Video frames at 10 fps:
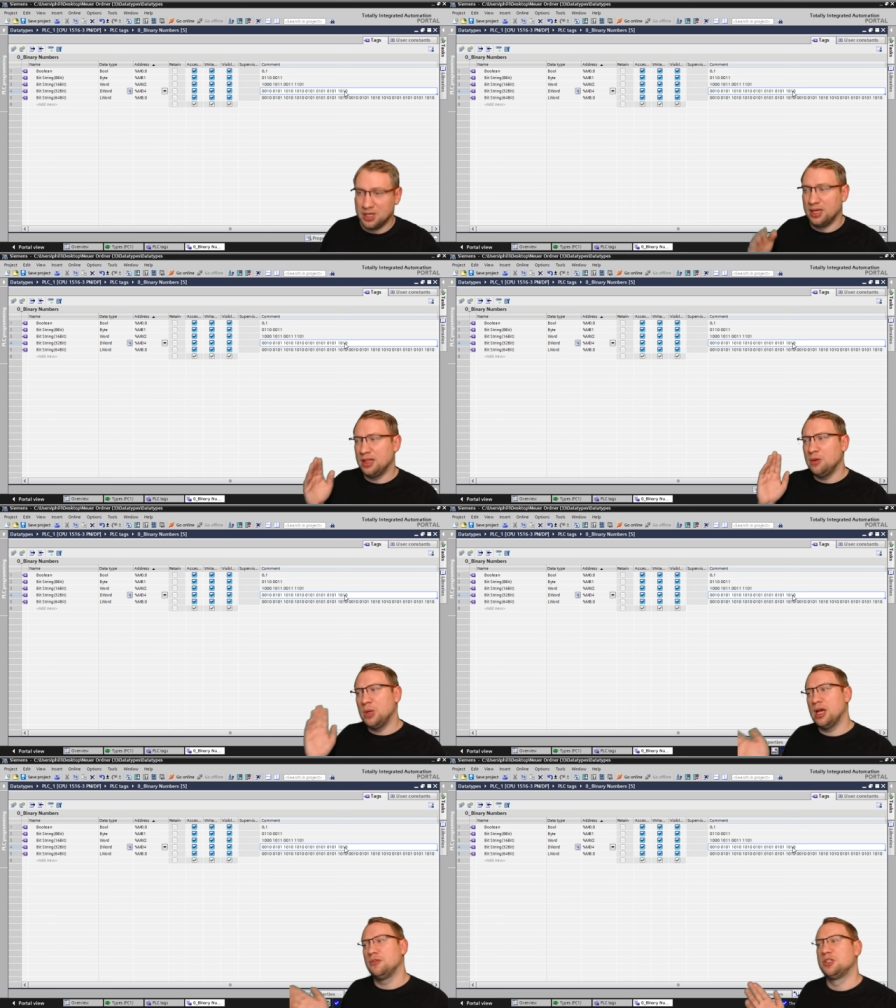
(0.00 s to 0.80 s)
And then we
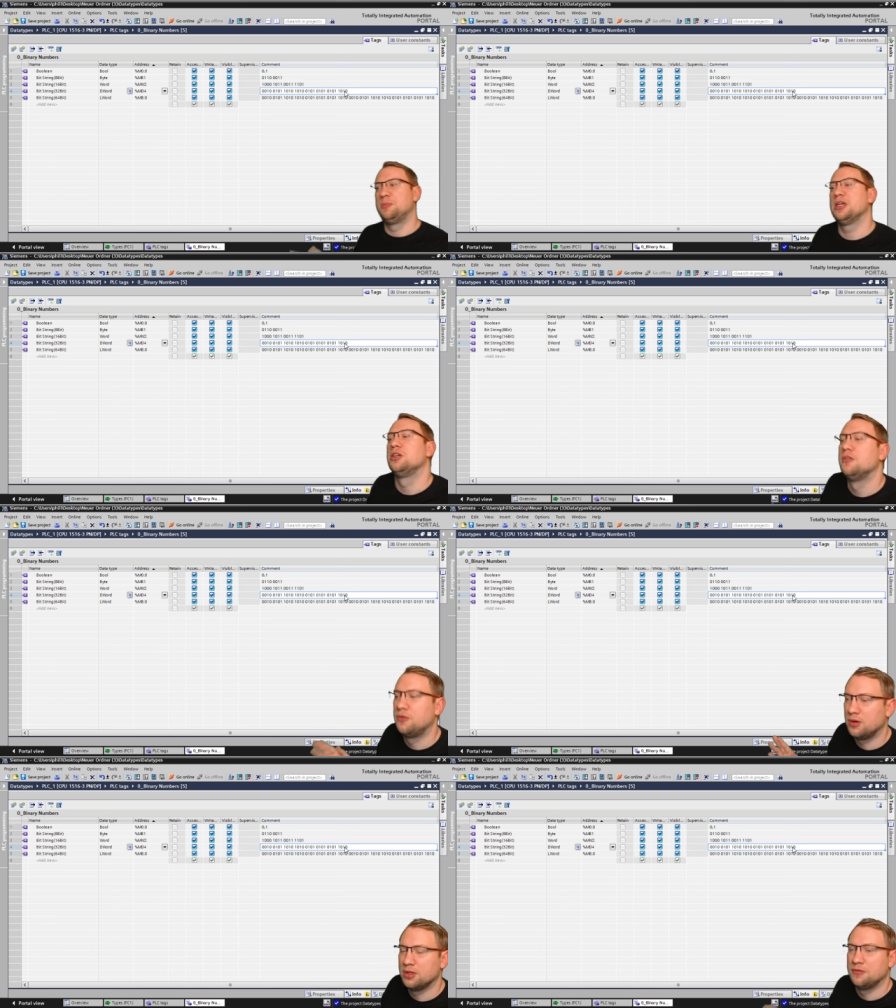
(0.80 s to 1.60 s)
have special
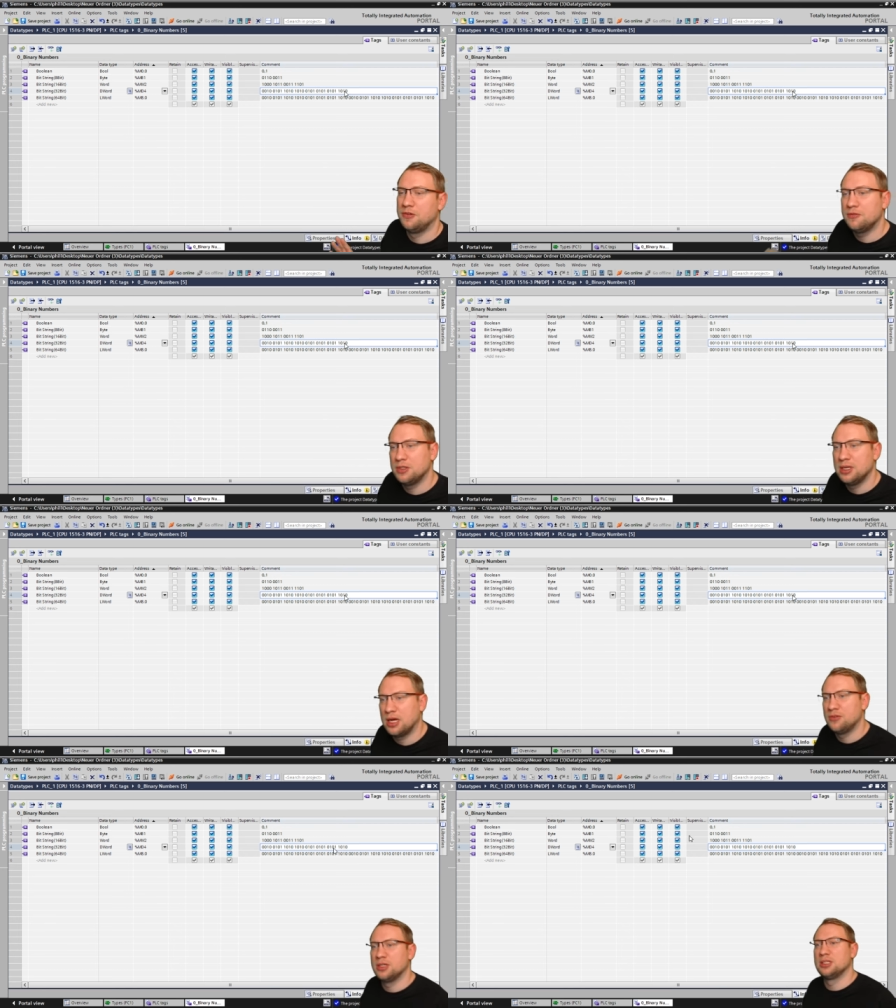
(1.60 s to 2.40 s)
for the fifteen
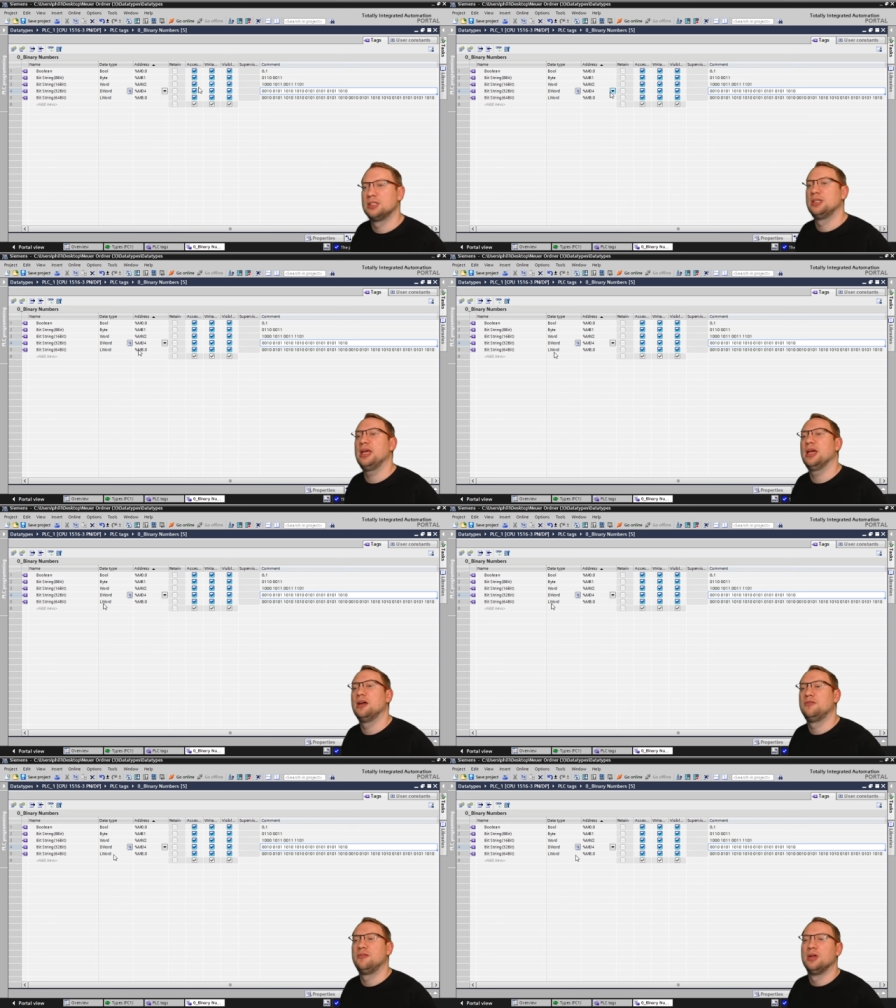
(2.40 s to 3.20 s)
hundreds. They
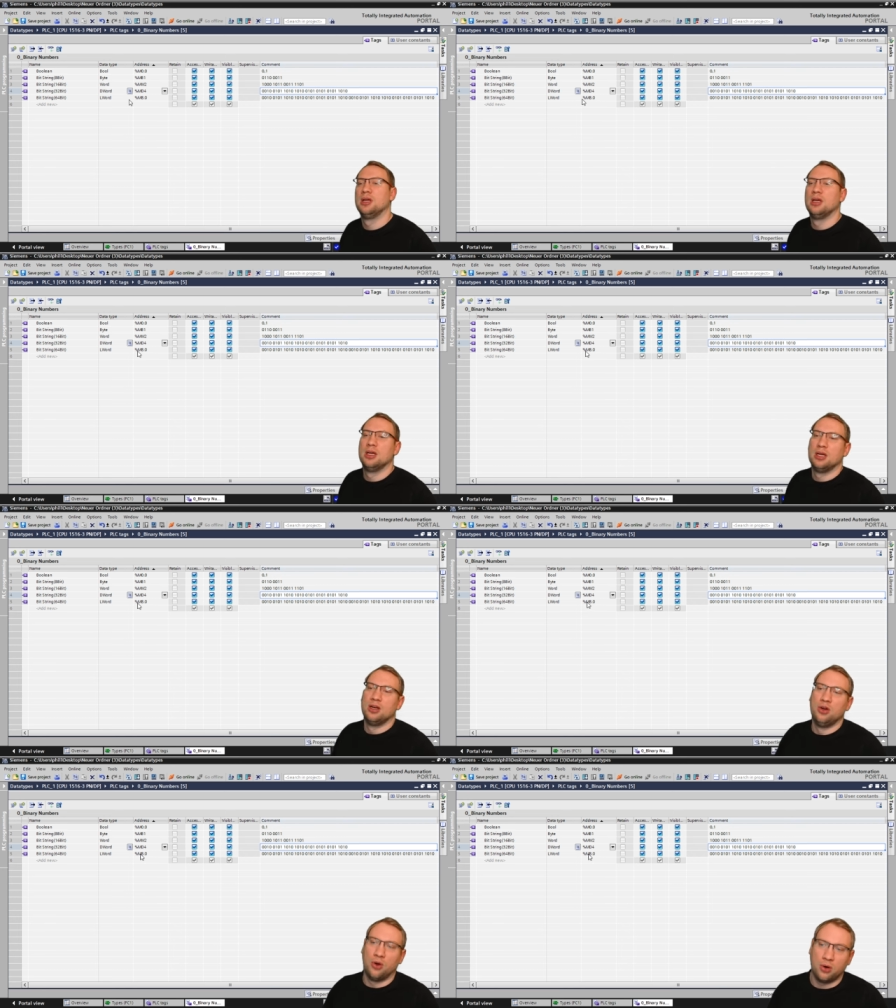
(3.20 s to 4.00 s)
have
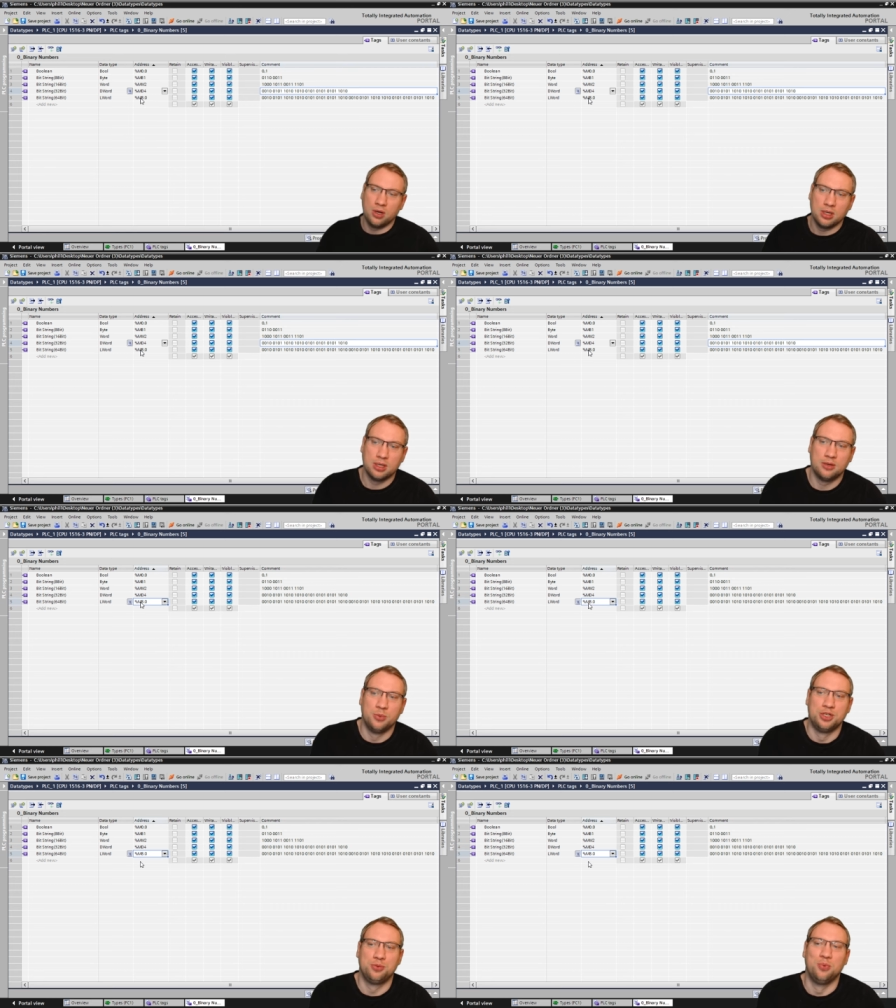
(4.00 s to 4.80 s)
long,
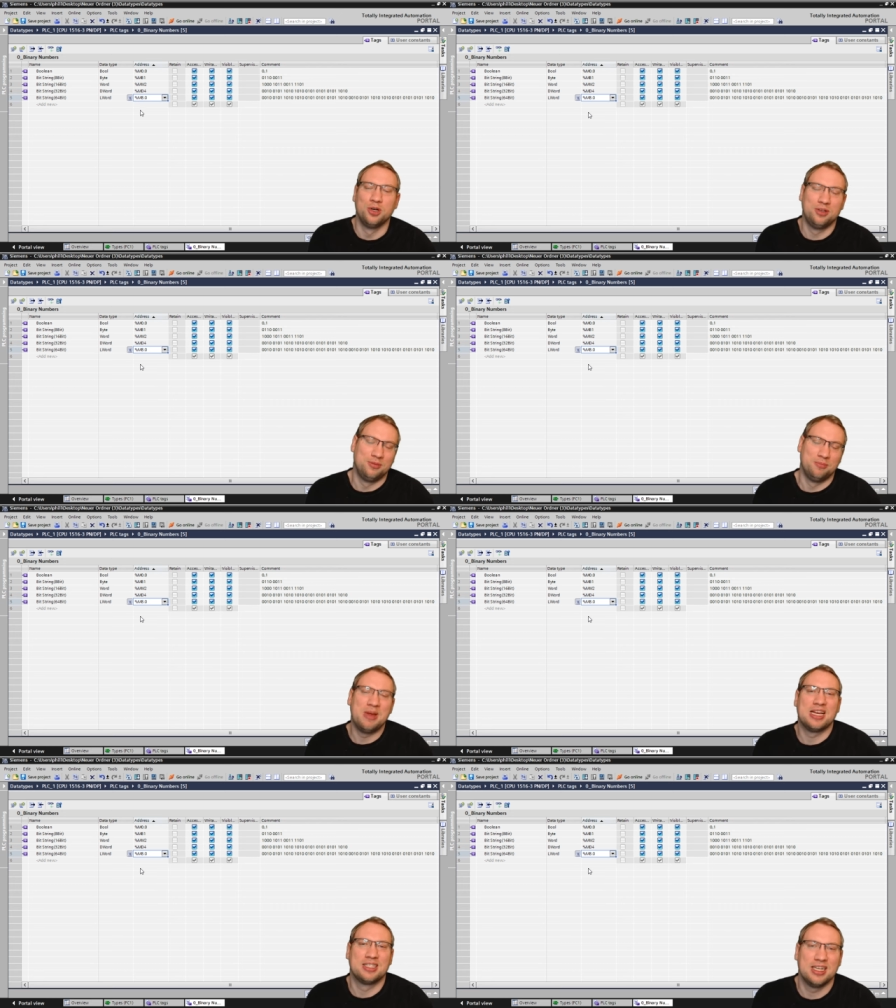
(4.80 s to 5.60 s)
which would
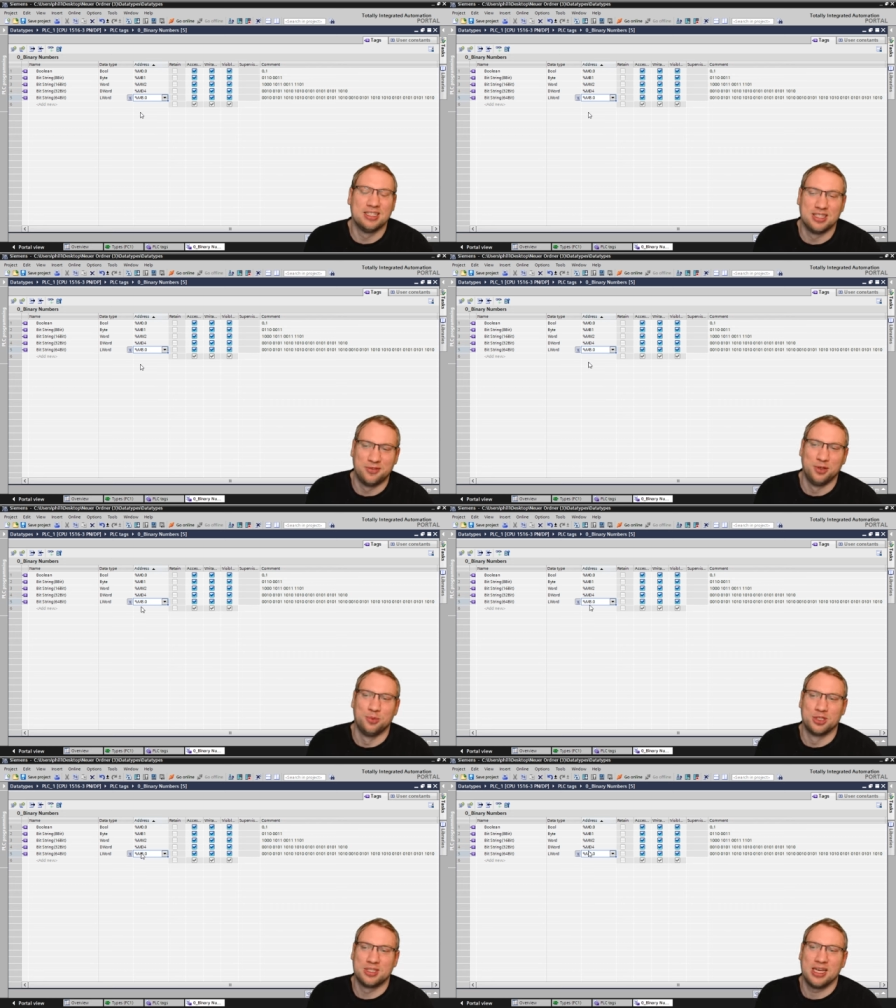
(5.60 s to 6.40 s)
make sense if you
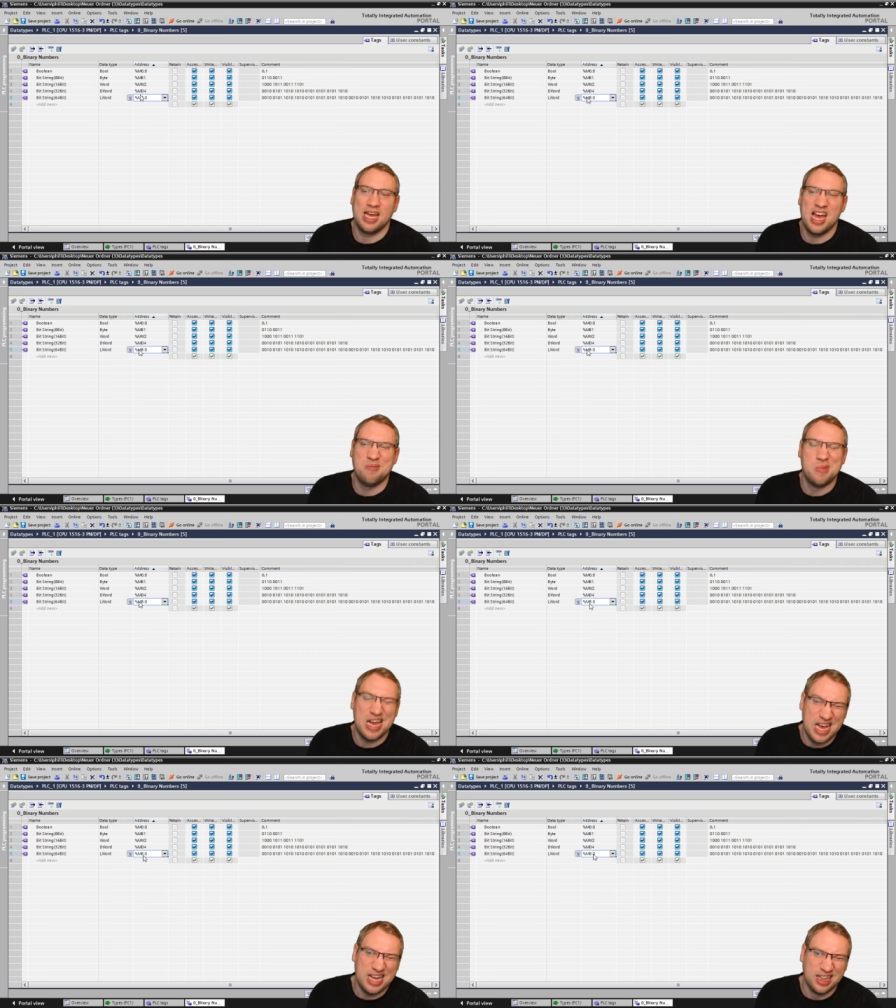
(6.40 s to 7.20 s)
would say M
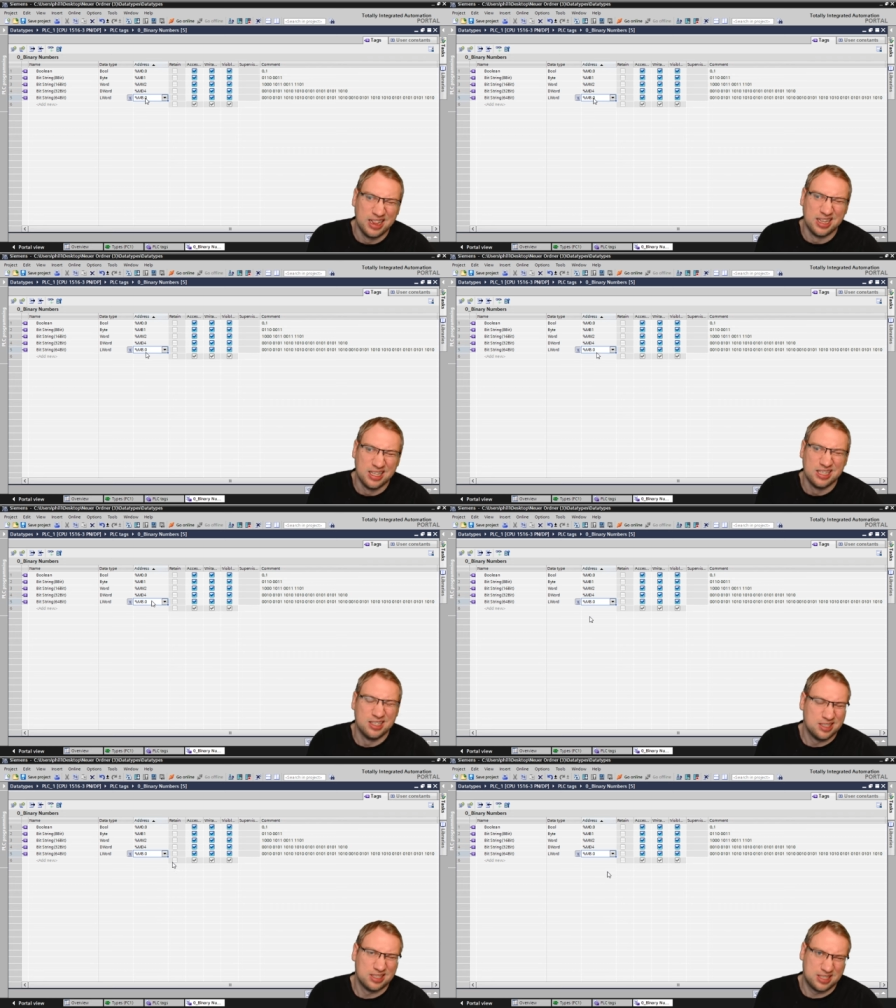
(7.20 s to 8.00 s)
L
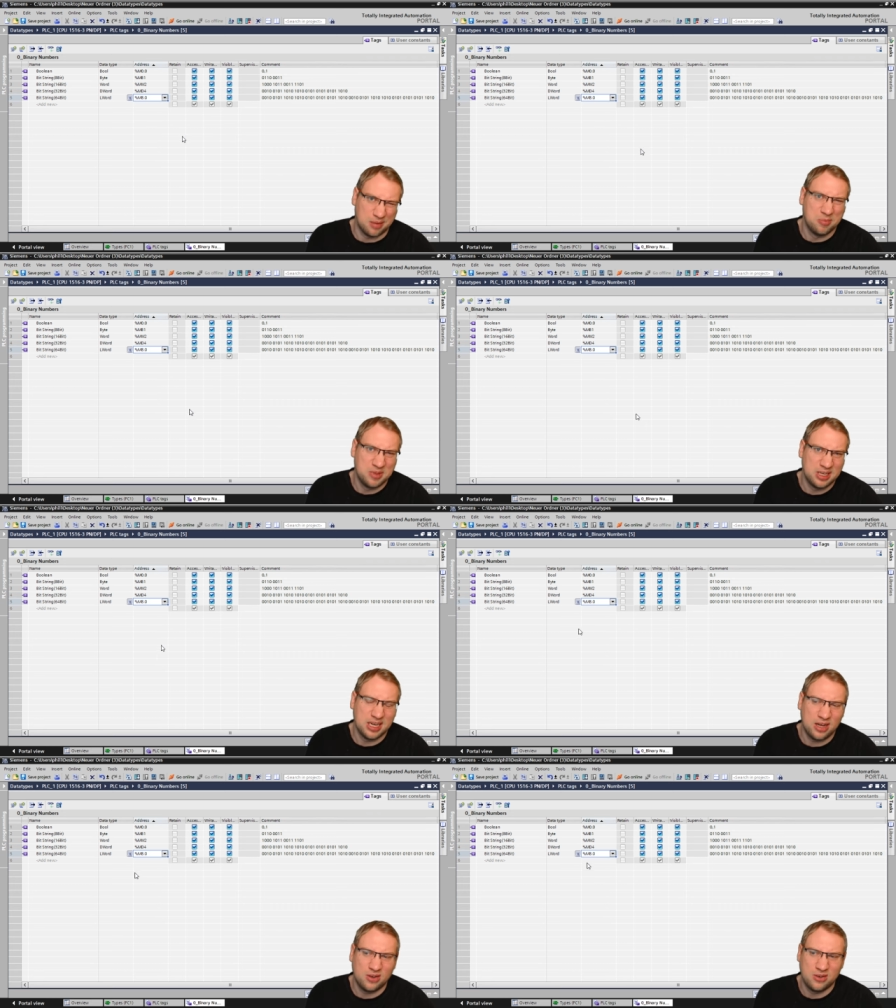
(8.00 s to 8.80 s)
something
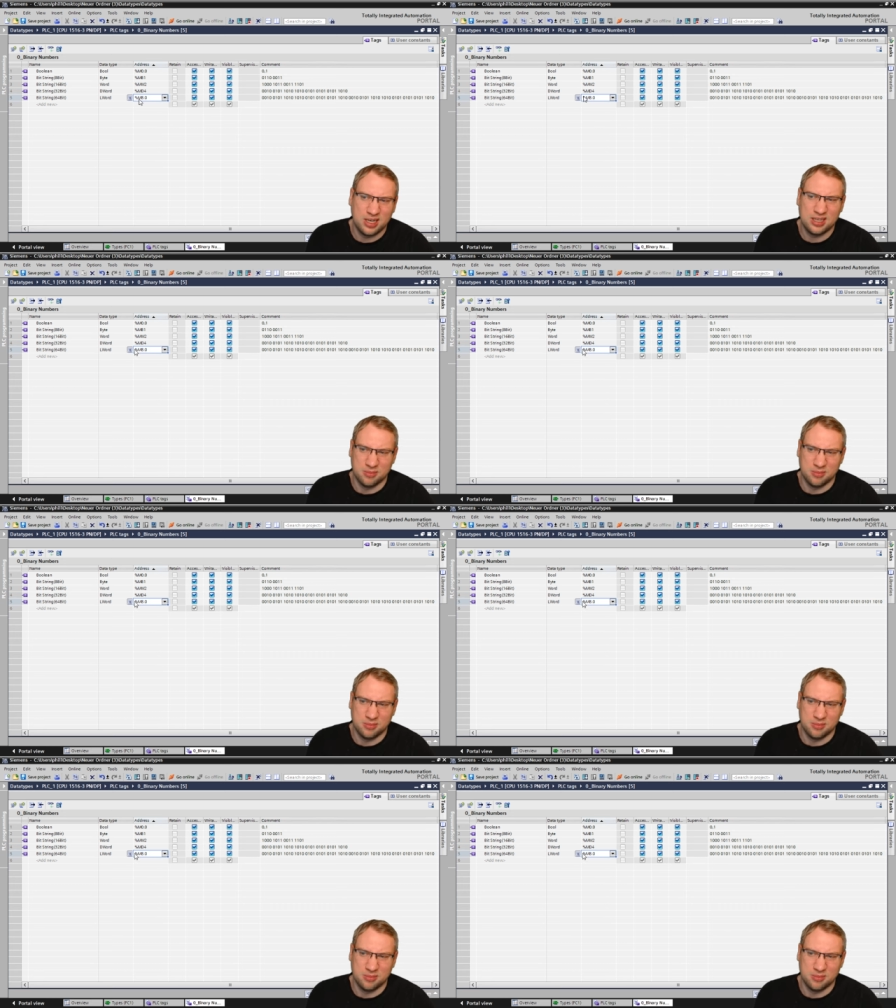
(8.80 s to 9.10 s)
now, right?